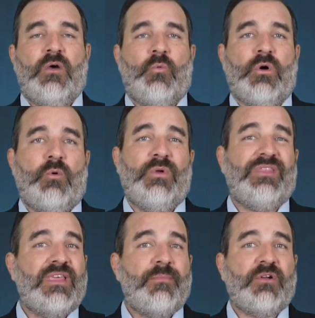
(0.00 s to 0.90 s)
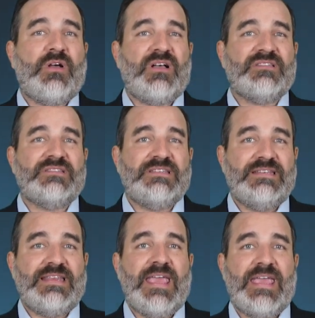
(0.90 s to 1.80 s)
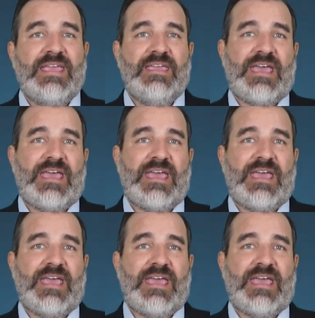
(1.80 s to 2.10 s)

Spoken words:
Well, with labor costs today